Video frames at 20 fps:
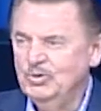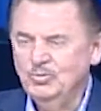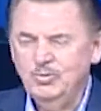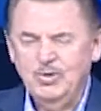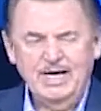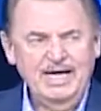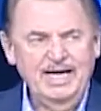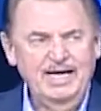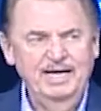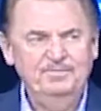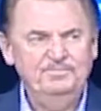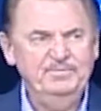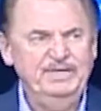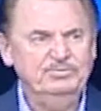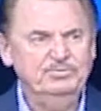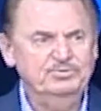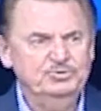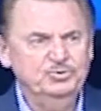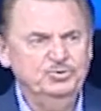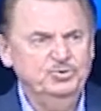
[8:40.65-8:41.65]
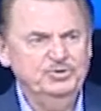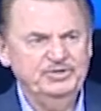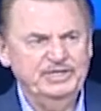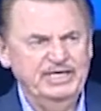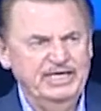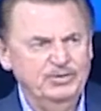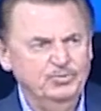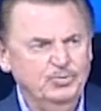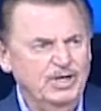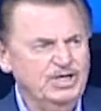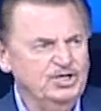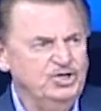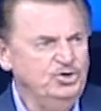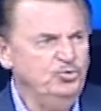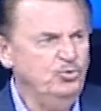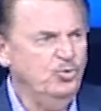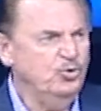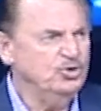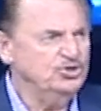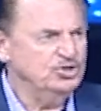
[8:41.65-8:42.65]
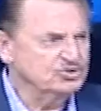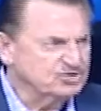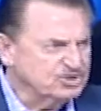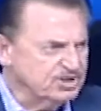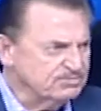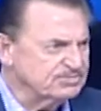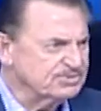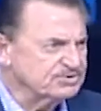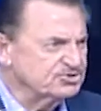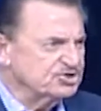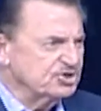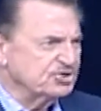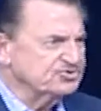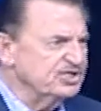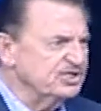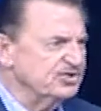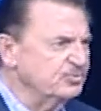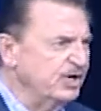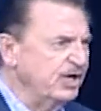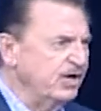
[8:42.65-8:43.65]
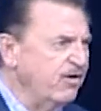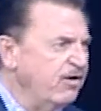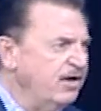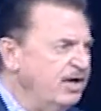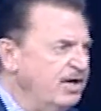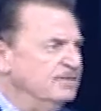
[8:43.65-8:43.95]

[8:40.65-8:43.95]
Why people doing that? Why do you want to just come to church anyway?